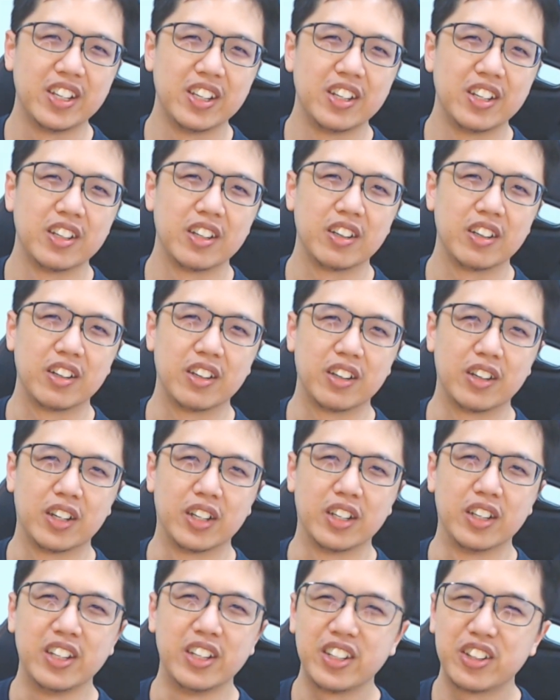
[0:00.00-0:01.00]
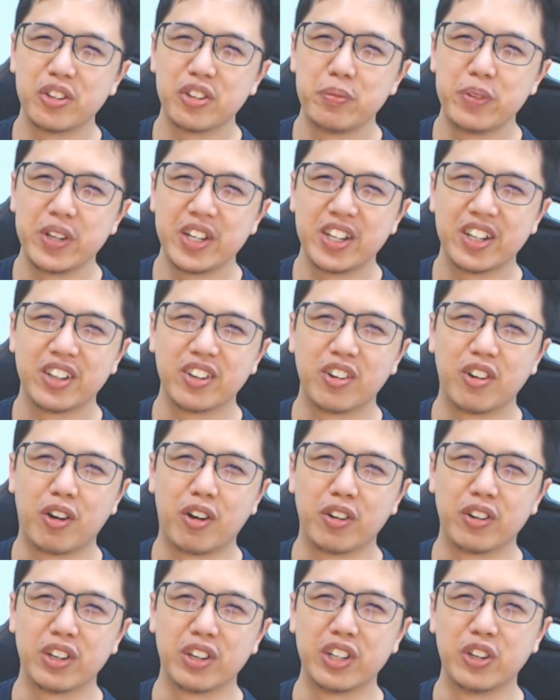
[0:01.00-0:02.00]
a little bit
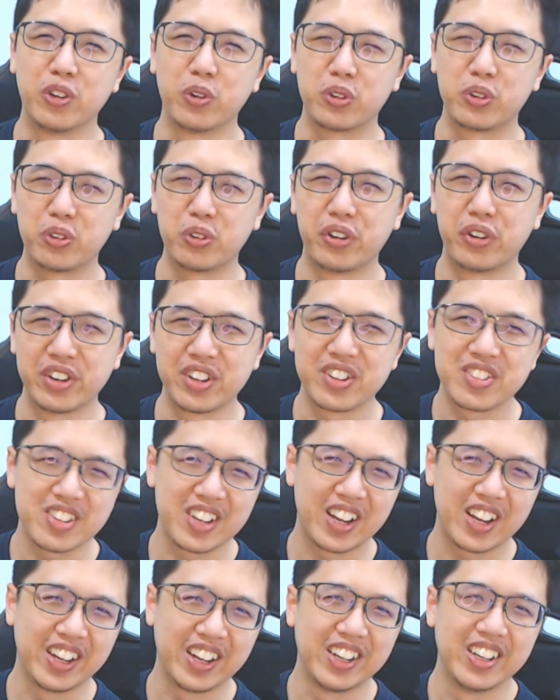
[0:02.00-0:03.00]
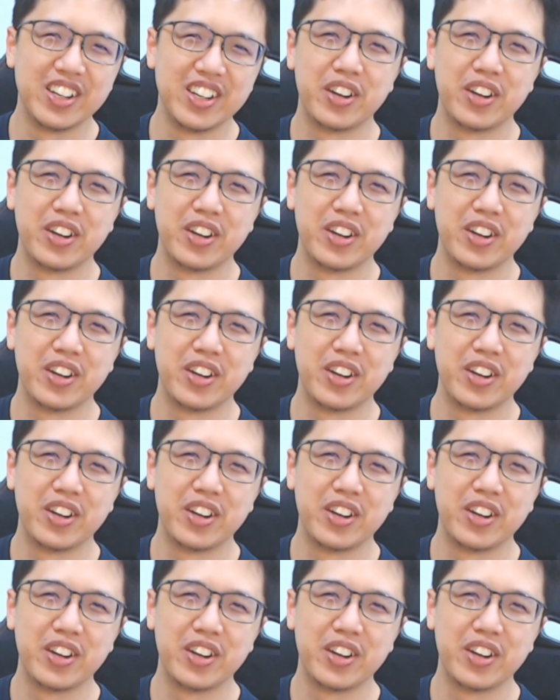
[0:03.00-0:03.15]
on the notorious side,